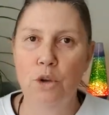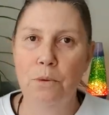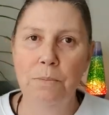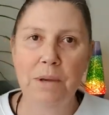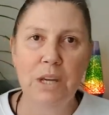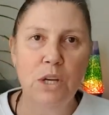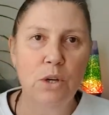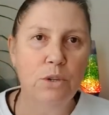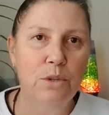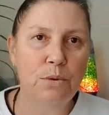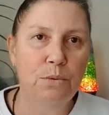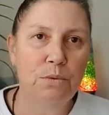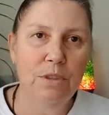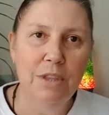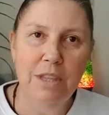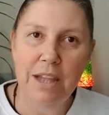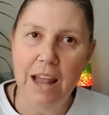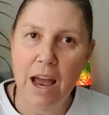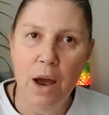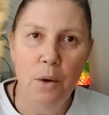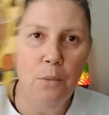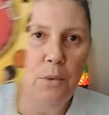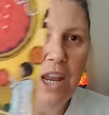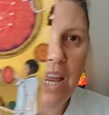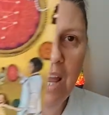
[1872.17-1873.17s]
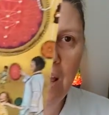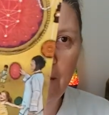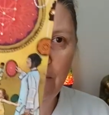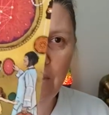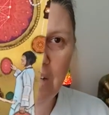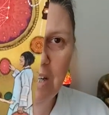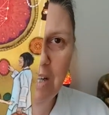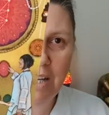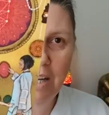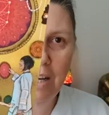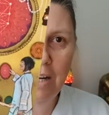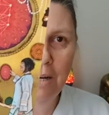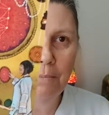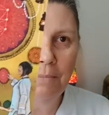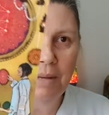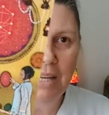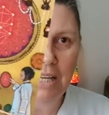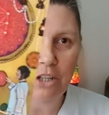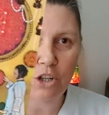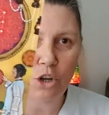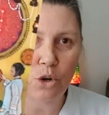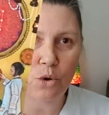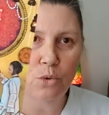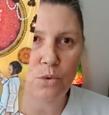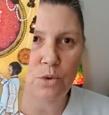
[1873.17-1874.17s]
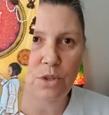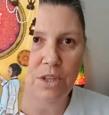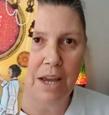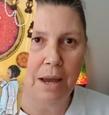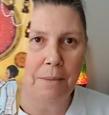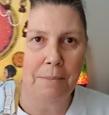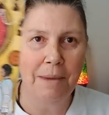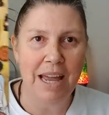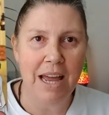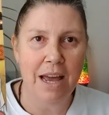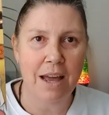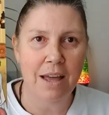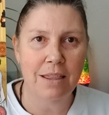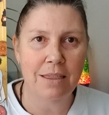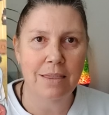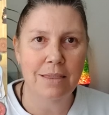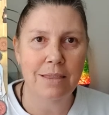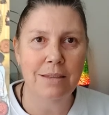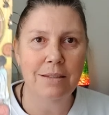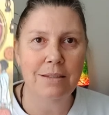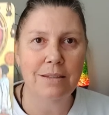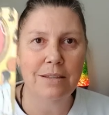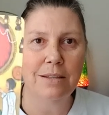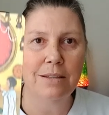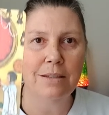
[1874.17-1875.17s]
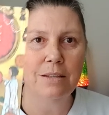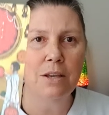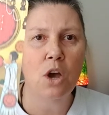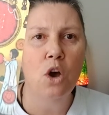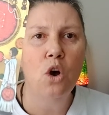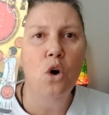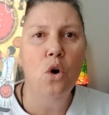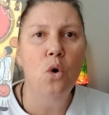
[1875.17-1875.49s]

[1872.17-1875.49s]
because now we have the Ten of Pentacles come out, and this is